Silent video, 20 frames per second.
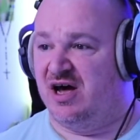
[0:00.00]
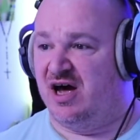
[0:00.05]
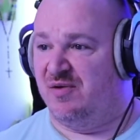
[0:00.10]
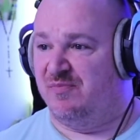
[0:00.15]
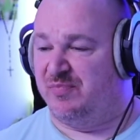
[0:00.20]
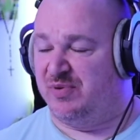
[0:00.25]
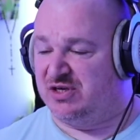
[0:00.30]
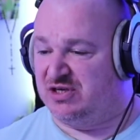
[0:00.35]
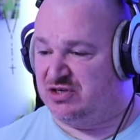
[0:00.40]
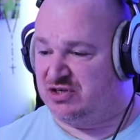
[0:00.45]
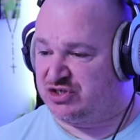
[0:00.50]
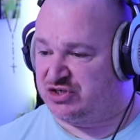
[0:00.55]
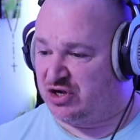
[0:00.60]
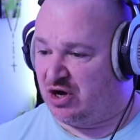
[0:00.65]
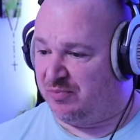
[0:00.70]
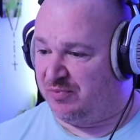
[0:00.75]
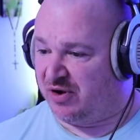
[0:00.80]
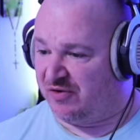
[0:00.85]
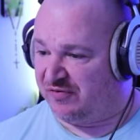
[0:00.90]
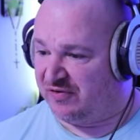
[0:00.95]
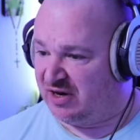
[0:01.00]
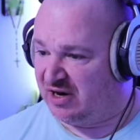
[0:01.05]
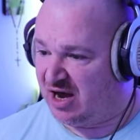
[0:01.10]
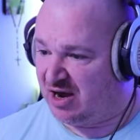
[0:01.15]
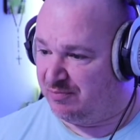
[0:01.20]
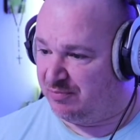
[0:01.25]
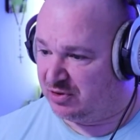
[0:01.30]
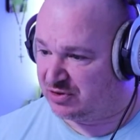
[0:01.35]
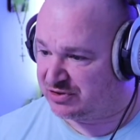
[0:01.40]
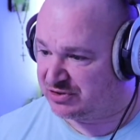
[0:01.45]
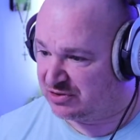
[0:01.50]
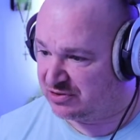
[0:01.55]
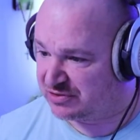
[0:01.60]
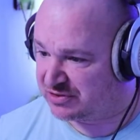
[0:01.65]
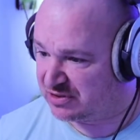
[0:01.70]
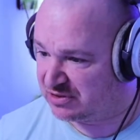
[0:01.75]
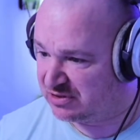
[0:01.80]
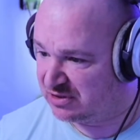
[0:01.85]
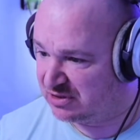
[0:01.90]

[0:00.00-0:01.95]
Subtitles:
but you stopped off in like Brussels.